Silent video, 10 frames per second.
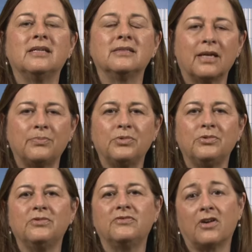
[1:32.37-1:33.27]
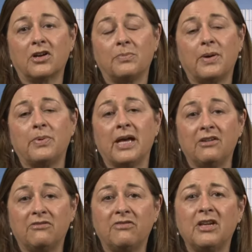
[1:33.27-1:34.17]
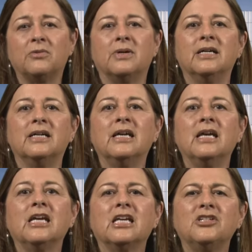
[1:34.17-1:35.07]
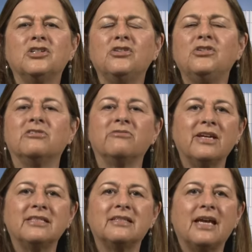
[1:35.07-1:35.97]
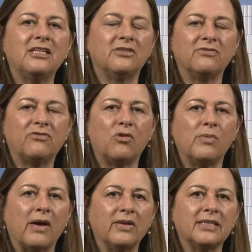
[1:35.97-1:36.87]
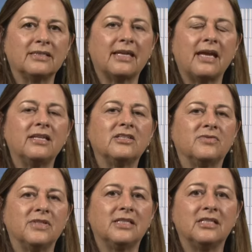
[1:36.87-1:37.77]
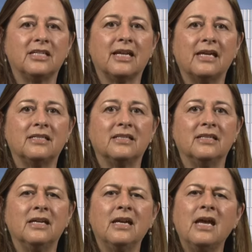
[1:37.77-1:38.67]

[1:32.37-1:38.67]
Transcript: tapu, whakapapa, and whenua continue to resonate and form our understandings of indigeneity